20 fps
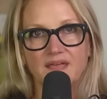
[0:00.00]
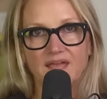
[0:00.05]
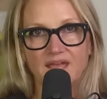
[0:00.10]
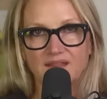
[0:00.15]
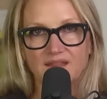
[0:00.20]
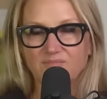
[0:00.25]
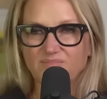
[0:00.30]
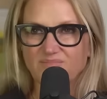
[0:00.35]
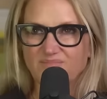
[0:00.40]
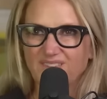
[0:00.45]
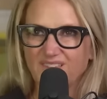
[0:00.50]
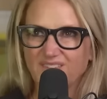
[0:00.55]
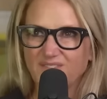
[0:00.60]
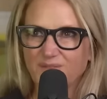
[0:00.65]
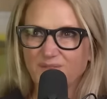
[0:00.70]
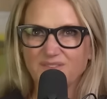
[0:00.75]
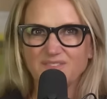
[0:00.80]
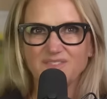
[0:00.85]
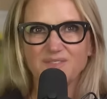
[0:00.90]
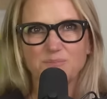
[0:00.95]
And
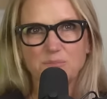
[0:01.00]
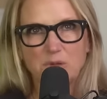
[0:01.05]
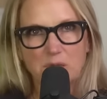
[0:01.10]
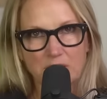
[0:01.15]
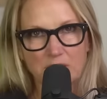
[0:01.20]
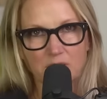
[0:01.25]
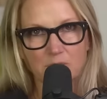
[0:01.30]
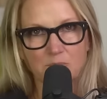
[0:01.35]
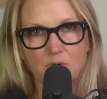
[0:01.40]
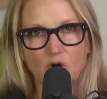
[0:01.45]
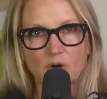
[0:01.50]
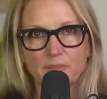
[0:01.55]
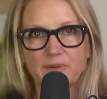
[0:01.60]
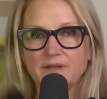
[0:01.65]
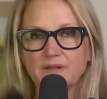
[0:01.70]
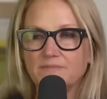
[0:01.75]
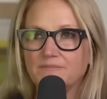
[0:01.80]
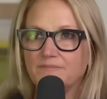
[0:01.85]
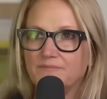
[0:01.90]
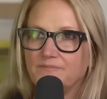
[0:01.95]
this one's a little
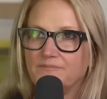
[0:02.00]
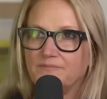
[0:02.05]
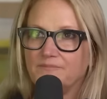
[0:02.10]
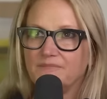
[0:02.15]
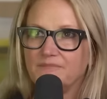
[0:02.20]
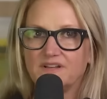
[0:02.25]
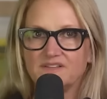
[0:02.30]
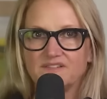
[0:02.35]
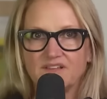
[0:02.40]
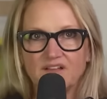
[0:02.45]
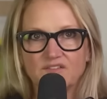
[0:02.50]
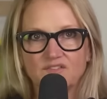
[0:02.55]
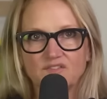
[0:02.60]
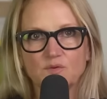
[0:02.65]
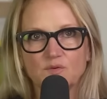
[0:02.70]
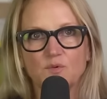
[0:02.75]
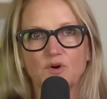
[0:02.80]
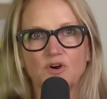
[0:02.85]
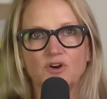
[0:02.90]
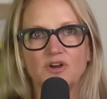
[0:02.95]
morbid, but it
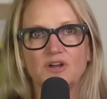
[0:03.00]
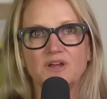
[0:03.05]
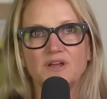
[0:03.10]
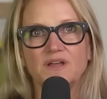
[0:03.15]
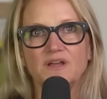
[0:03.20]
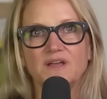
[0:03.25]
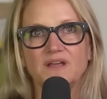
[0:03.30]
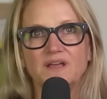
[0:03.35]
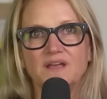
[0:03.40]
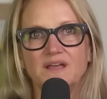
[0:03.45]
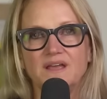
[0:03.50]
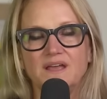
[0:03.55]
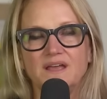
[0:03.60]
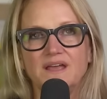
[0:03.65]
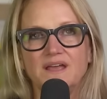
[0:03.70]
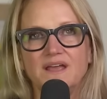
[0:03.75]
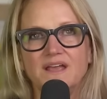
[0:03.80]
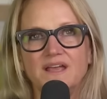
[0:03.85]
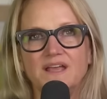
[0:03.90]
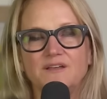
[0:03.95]
tends to work.
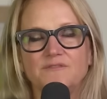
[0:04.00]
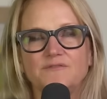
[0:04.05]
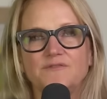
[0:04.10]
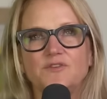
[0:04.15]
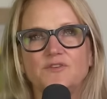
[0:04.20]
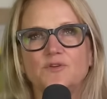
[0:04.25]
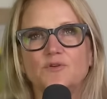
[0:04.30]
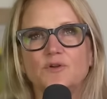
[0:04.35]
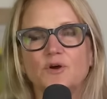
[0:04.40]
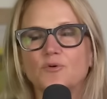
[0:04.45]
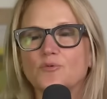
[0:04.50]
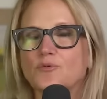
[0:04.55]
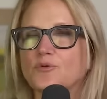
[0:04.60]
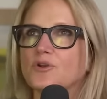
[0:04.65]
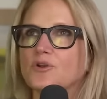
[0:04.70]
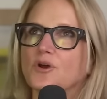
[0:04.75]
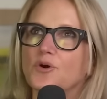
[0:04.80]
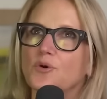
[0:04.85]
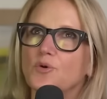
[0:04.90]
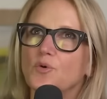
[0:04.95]
If you don't
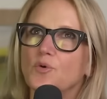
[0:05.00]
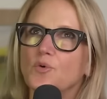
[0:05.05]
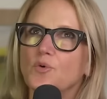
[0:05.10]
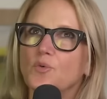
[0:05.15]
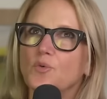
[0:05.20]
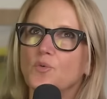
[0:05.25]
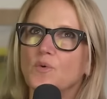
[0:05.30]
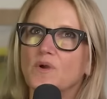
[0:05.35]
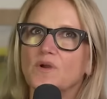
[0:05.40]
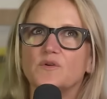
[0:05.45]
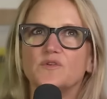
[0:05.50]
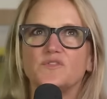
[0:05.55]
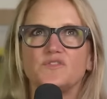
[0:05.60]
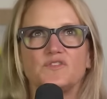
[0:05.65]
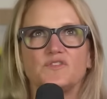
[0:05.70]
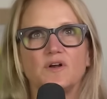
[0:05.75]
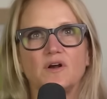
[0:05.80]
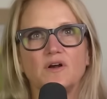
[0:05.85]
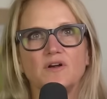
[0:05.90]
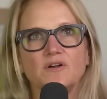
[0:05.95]
know where to
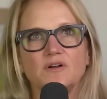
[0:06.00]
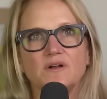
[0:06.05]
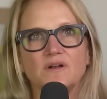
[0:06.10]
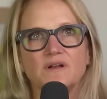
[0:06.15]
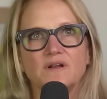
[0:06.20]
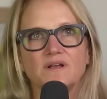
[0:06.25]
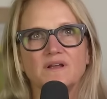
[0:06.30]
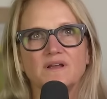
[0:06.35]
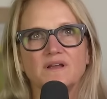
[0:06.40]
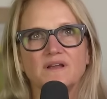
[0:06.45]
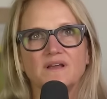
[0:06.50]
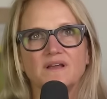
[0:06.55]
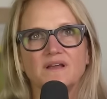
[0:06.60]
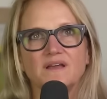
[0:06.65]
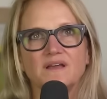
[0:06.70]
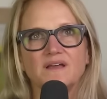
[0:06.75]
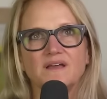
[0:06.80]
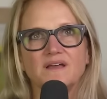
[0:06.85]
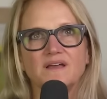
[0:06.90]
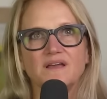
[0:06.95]
start,
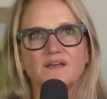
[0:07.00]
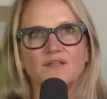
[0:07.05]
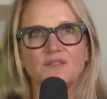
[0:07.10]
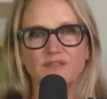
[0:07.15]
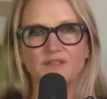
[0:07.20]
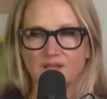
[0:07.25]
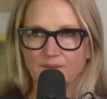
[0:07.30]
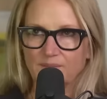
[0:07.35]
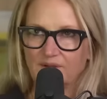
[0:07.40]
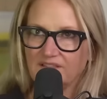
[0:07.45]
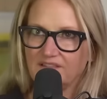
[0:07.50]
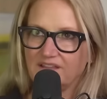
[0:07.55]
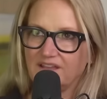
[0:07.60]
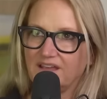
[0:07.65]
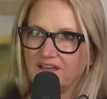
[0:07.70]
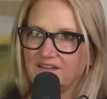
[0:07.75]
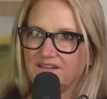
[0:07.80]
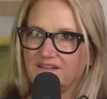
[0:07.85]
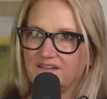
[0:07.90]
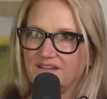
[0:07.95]
think about
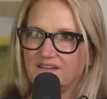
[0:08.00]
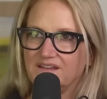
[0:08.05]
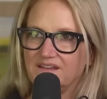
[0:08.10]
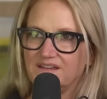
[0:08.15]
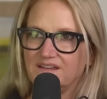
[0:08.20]
the end.